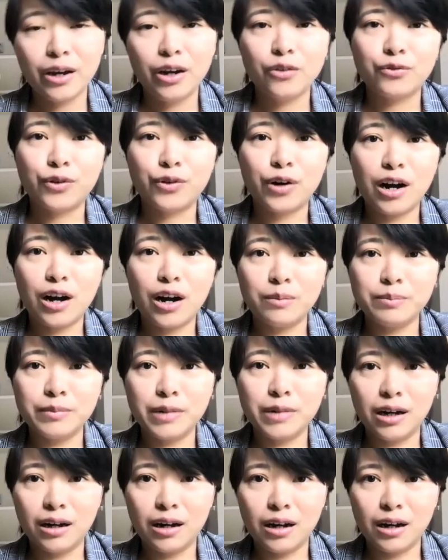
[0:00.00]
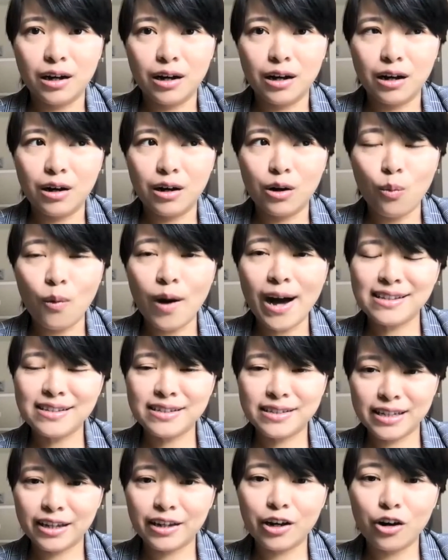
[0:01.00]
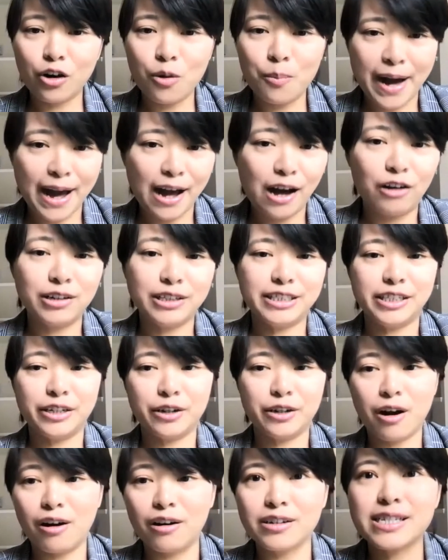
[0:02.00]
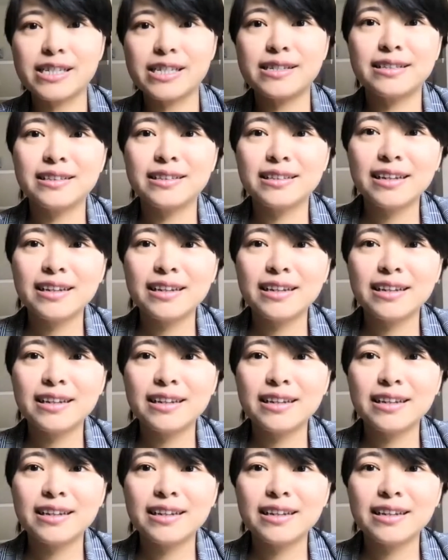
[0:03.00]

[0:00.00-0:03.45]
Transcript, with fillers: from uh, one single biology course.